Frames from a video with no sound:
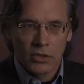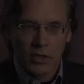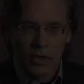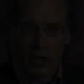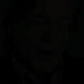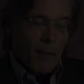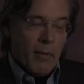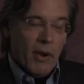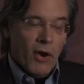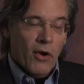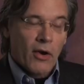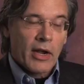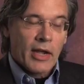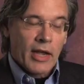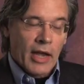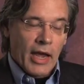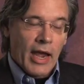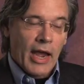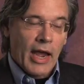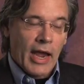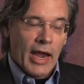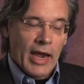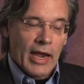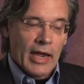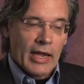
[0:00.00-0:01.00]
America
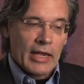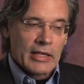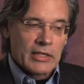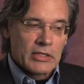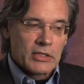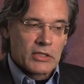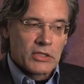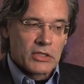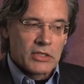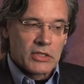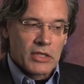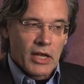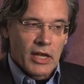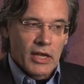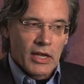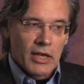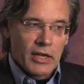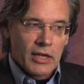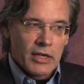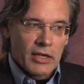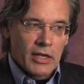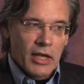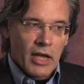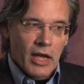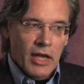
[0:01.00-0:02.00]
has
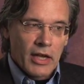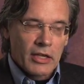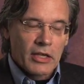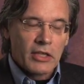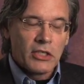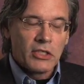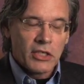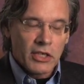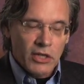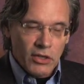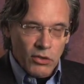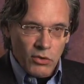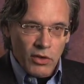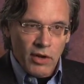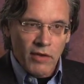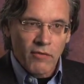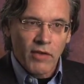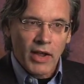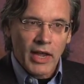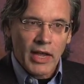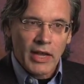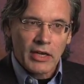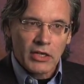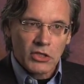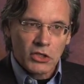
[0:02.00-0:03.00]
a continued
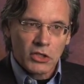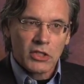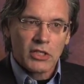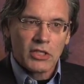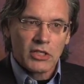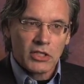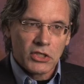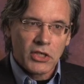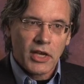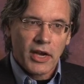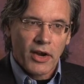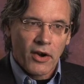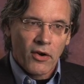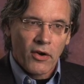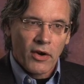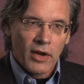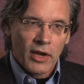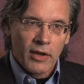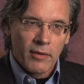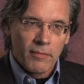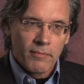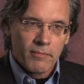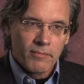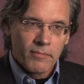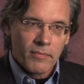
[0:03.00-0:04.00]
advantage in this
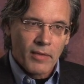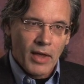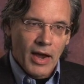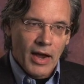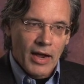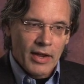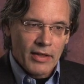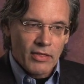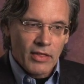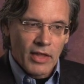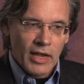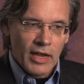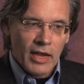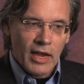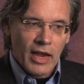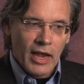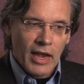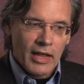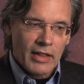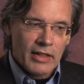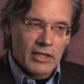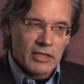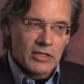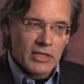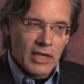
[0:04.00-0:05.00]
area. I think
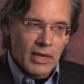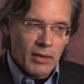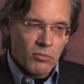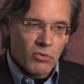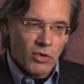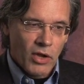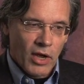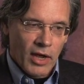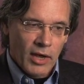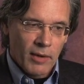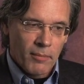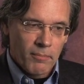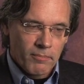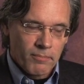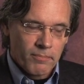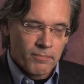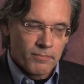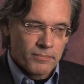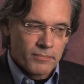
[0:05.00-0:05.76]
at the same time,